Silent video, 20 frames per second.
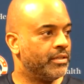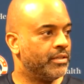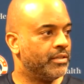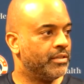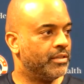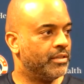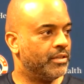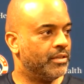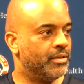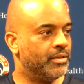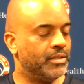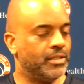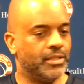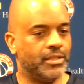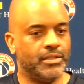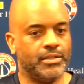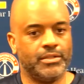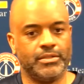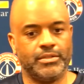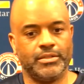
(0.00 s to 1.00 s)
You know,
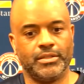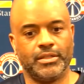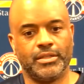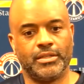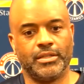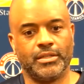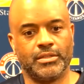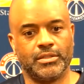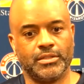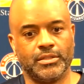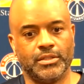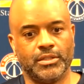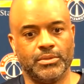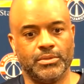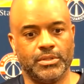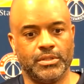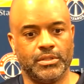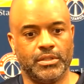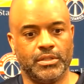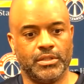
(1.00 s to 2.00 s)
and I think, you
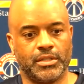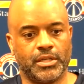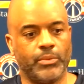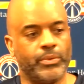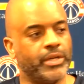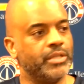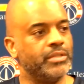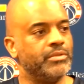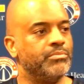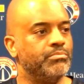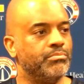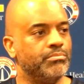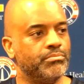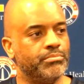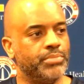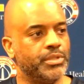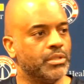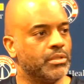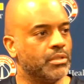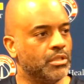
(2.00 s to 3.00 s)
know, can we
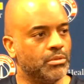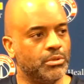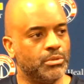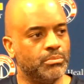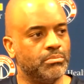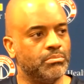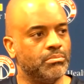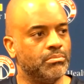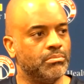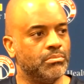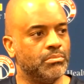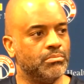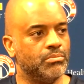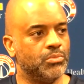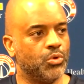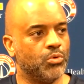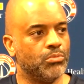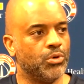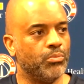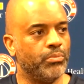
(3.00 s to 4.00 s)
build a little bit
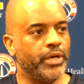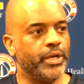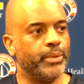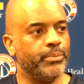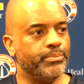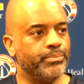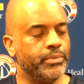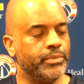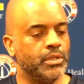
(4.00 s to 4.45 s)
more momentum,